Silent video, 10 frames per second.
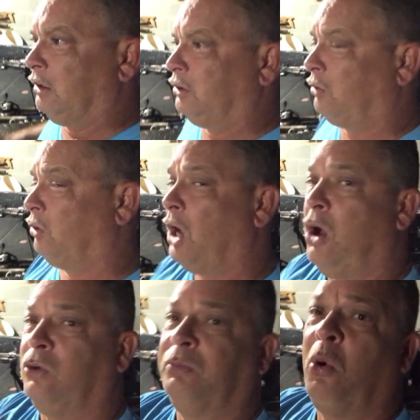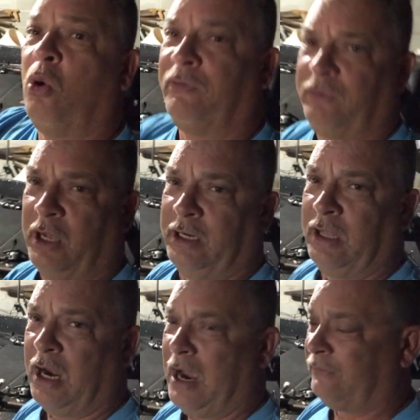It's going to cause more flooding
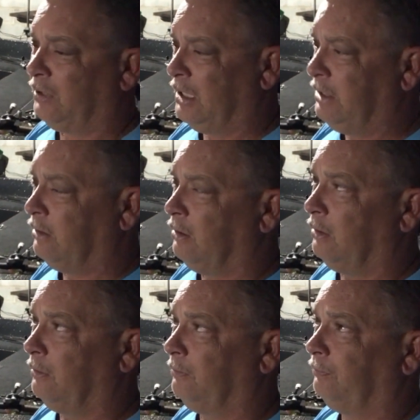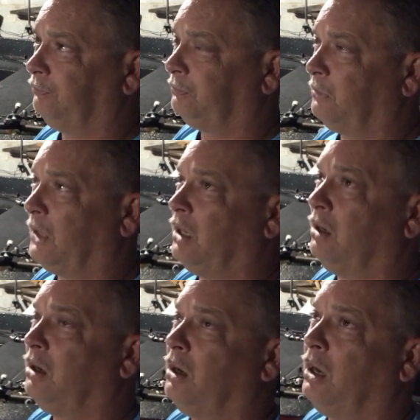there. I've seen
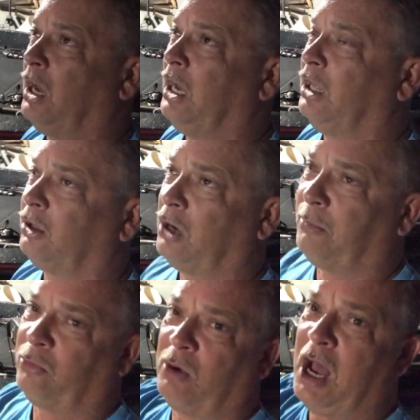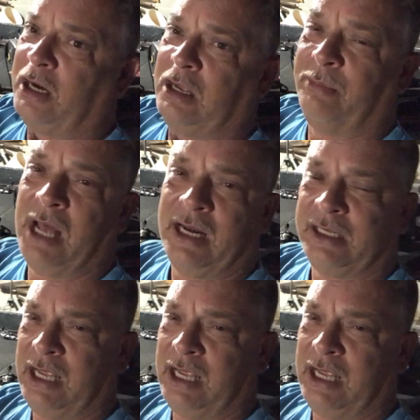helicopter ride coming out of